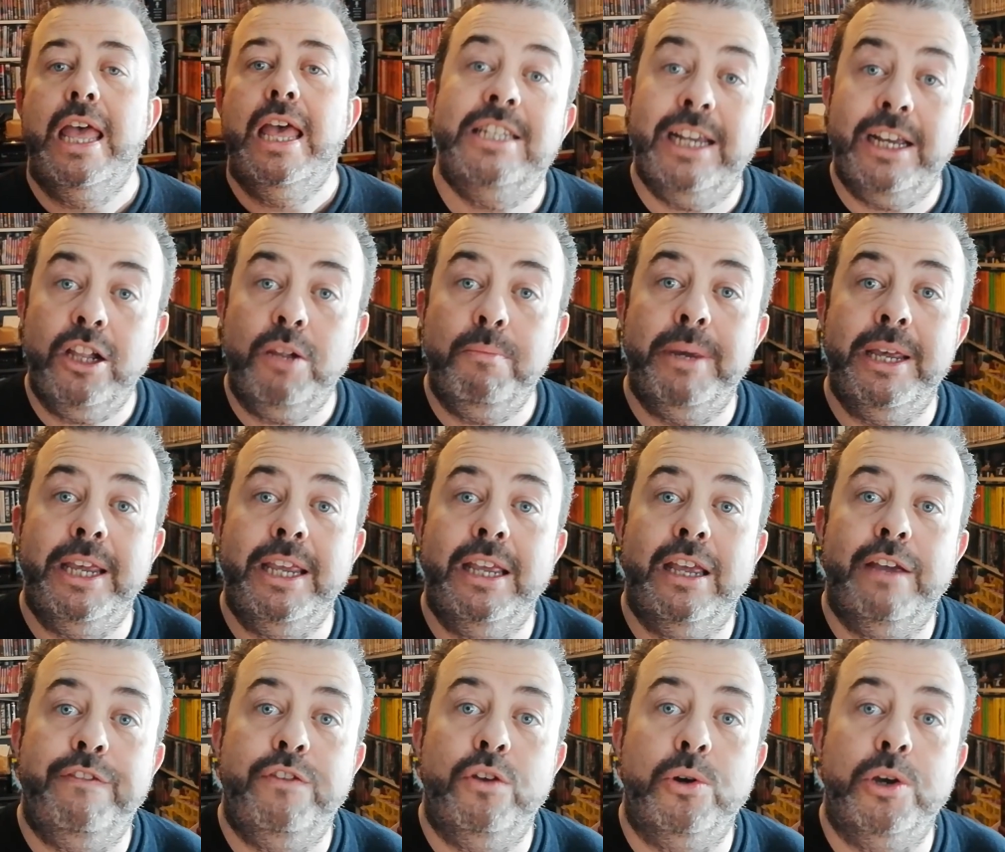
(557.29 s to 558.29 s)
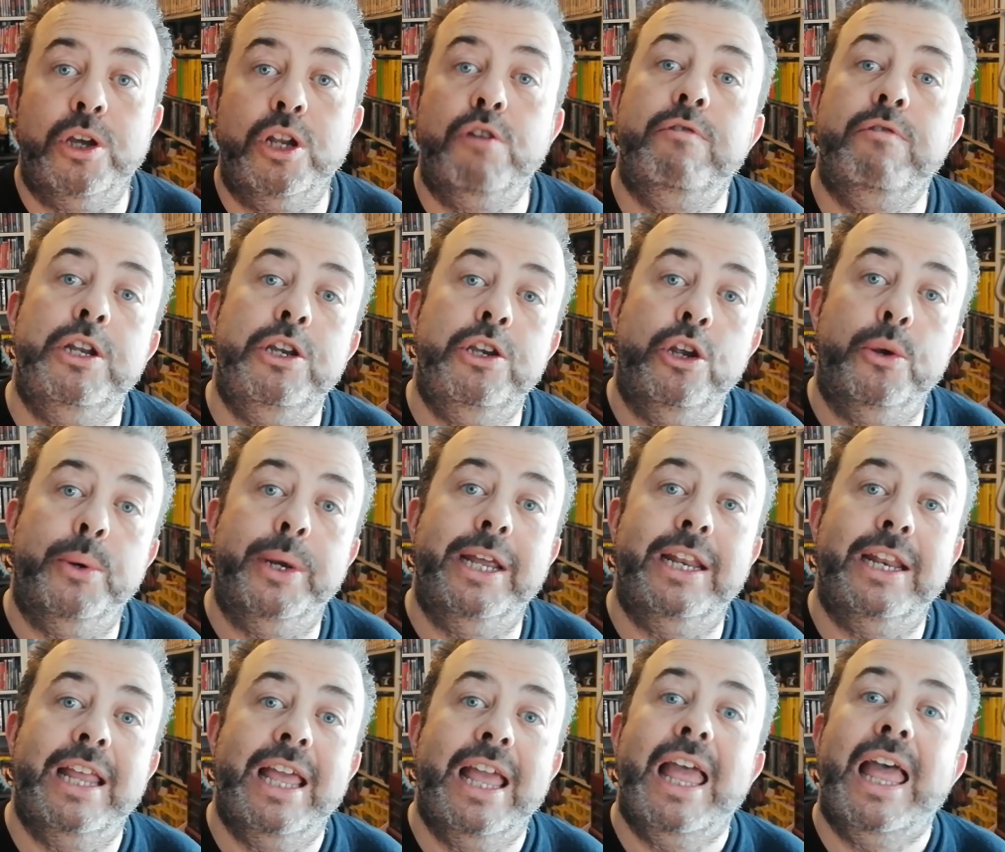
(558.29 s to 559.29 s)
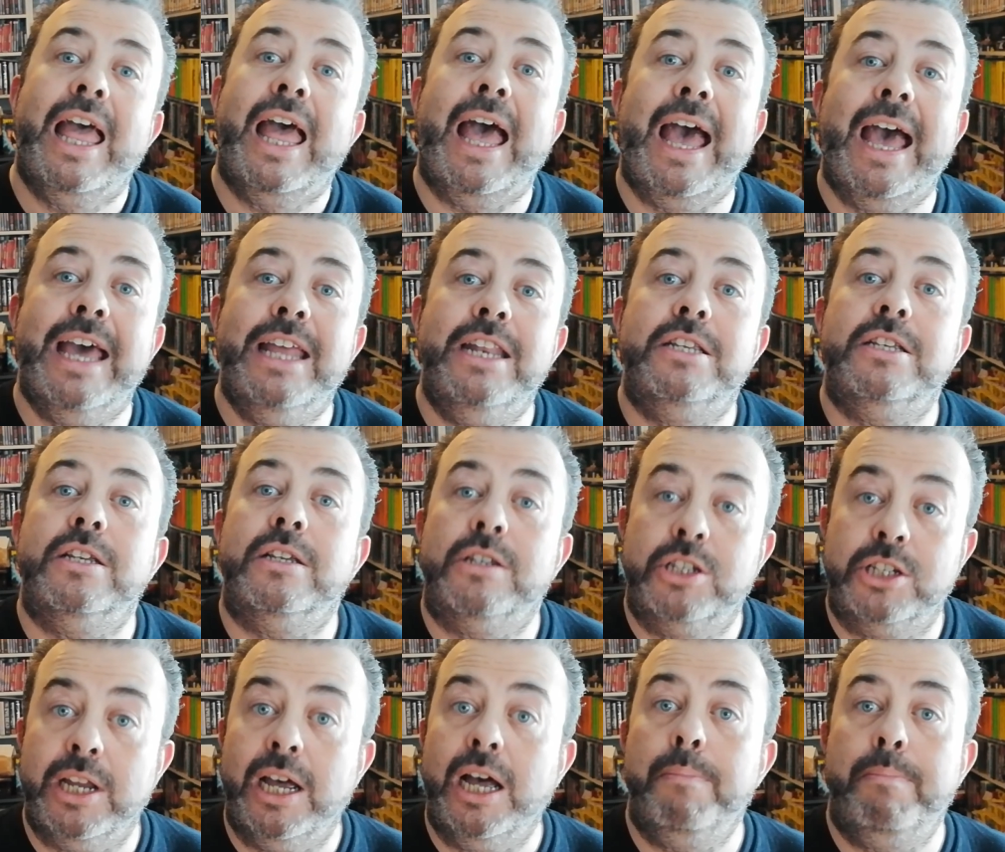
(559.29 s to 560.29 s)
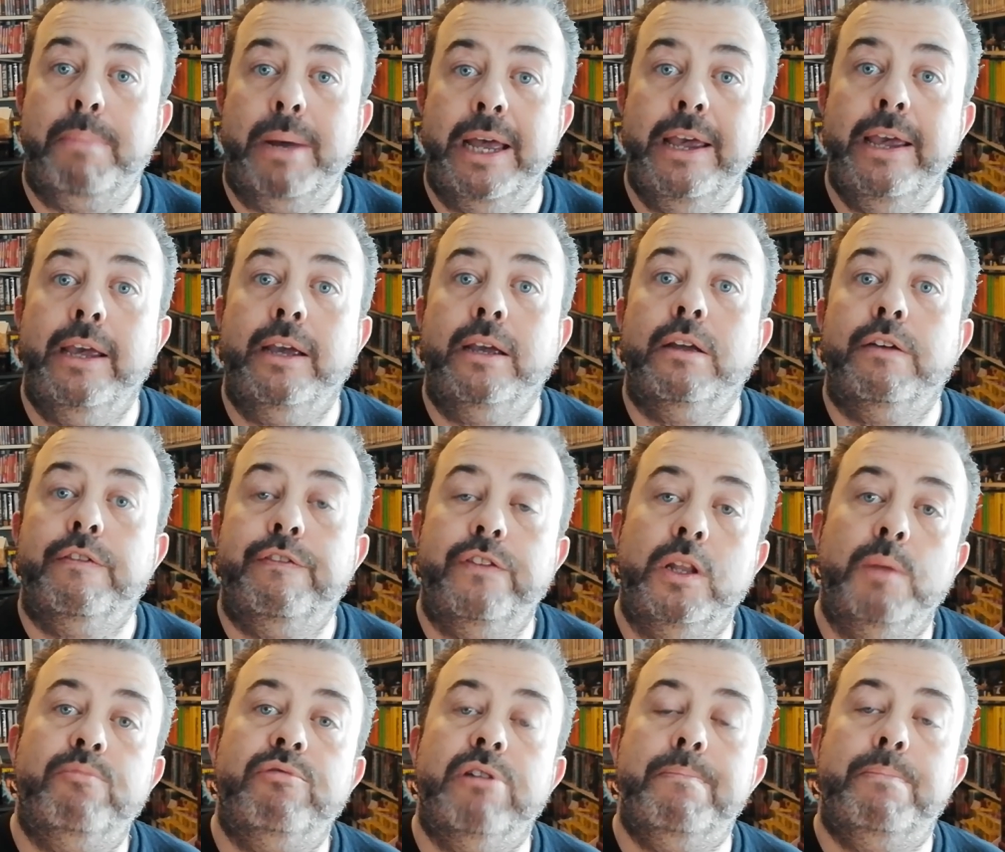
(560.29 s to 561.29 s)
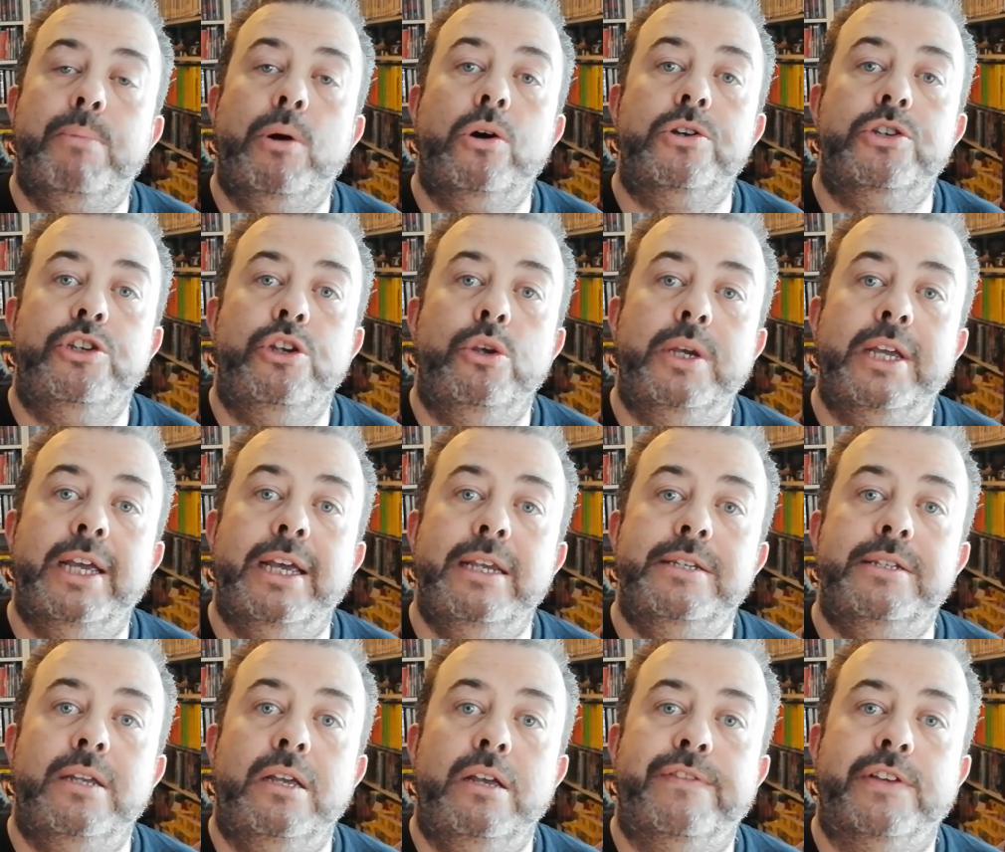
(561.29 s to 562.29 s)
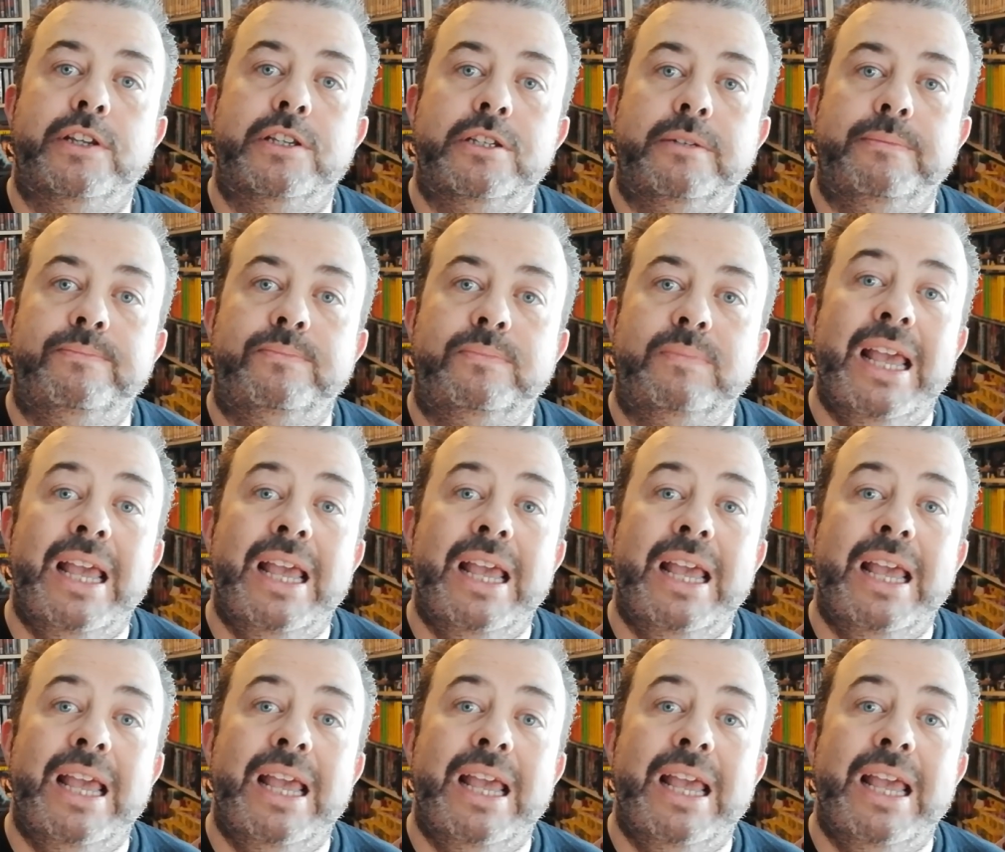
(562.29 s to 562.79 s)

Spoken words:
tell me if you're going to renew it and start paying for the Britbox UK service.